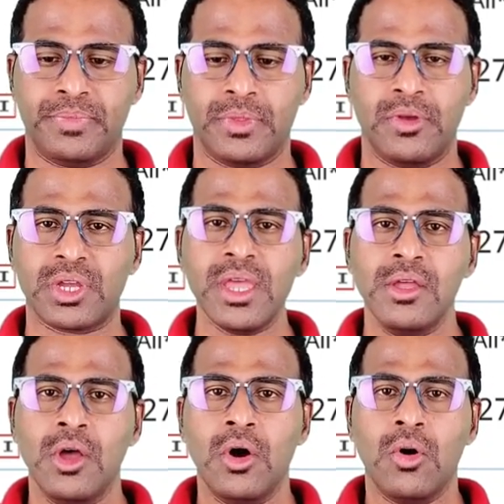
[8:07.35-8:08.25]
Okay,
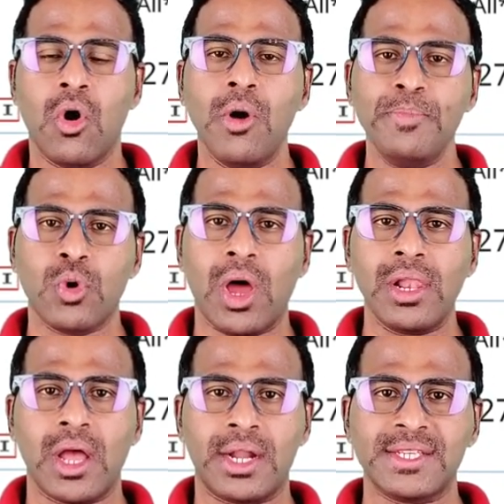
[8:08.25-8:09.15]
hope you all
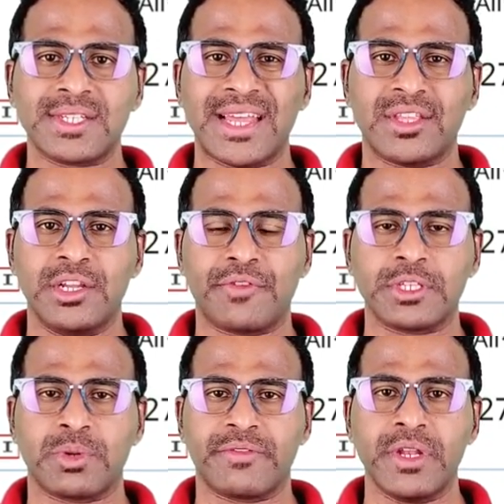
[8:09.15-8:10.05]
understand the difference
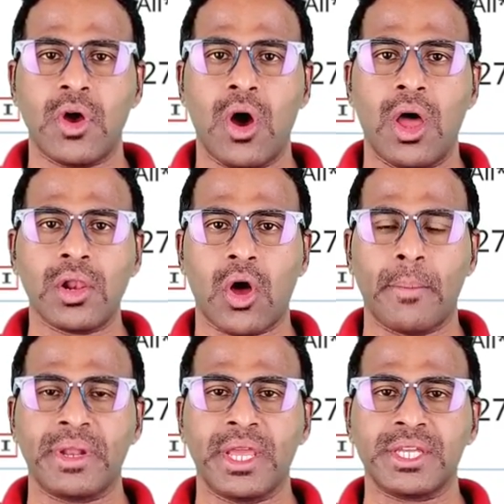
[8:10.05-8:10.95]
between all
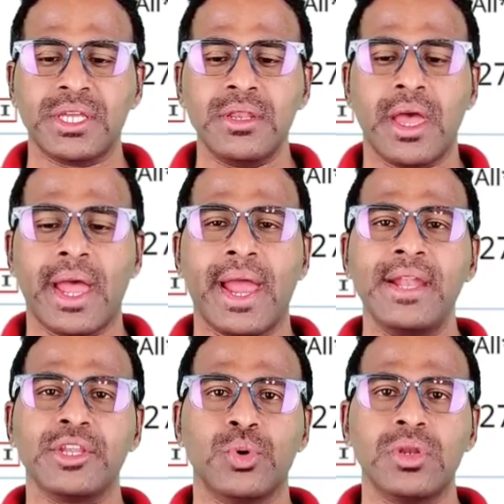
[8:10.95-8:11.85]
combination and
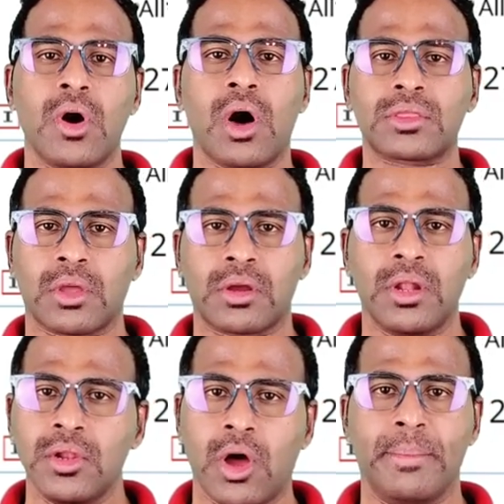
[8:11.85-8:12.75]
your
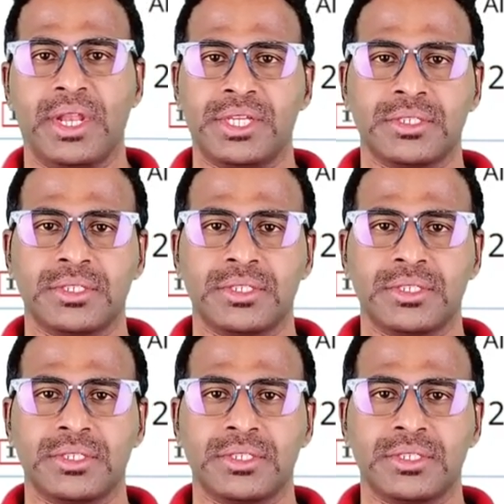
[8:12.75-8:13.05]
orthogonal combination.